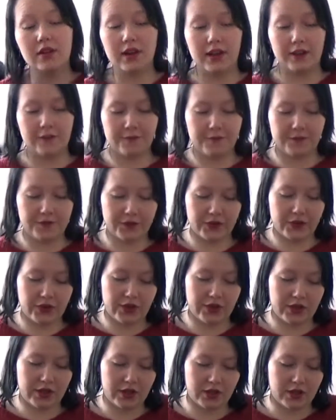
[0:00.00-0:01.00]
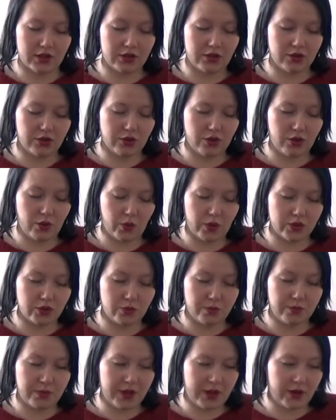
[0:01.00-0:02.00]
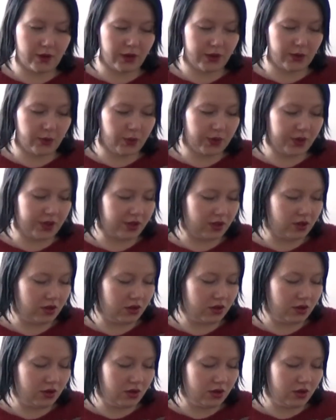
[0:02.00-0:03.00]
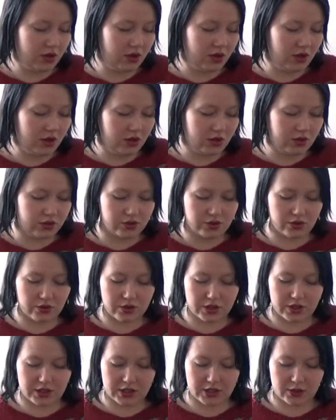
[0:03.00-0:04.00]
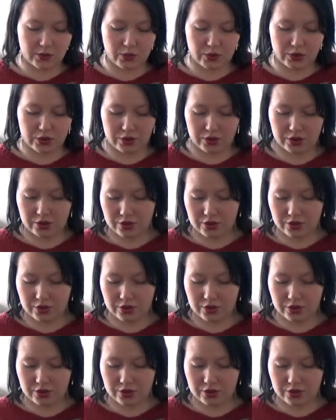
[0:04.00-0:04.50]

left, and I don't know what to pair it with so that it would